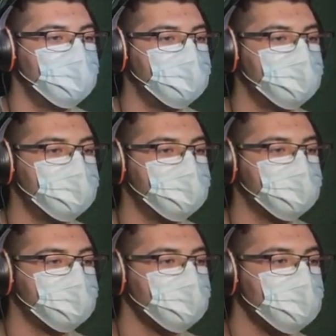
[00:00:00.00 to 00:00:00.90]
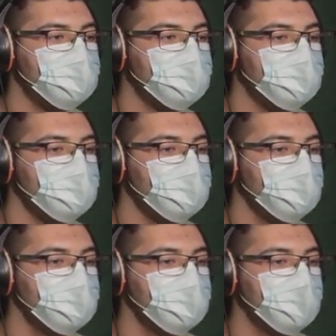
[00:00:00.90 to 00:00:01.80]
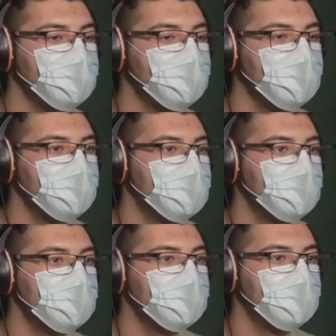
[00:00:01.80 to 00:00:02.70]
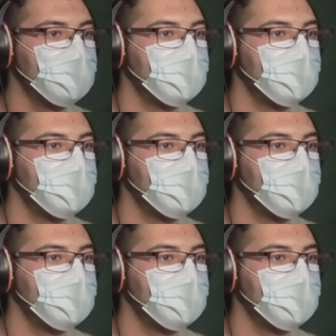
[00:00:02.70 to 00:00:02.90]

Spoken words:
[no speech]